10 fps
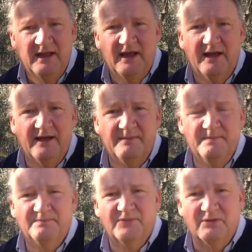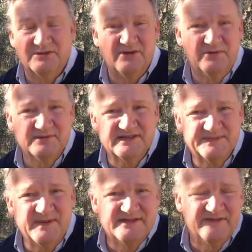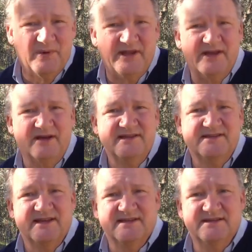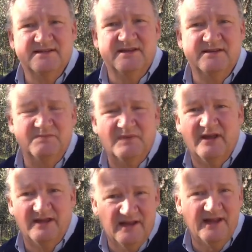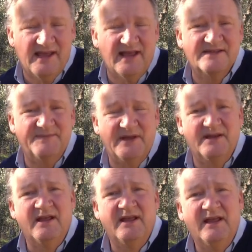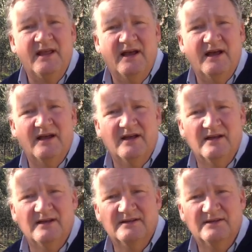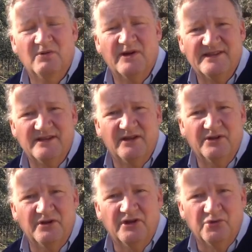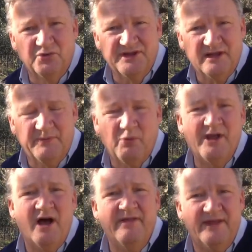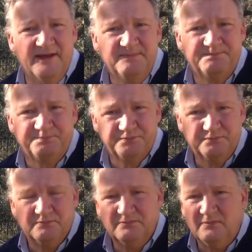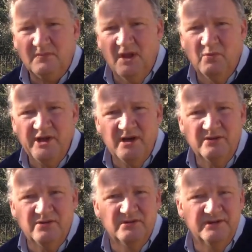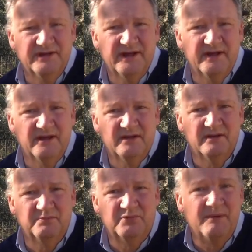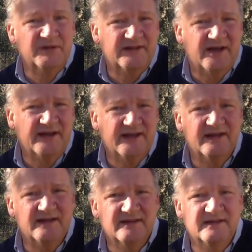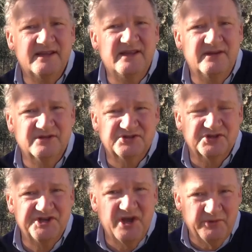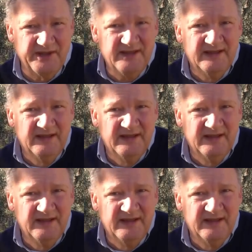Um, I was told it was expensive by the architect, and uh, and it has been uh, quite a, an, an, ordeal. But we are there. We are called uh, the uh, di Costruzioni.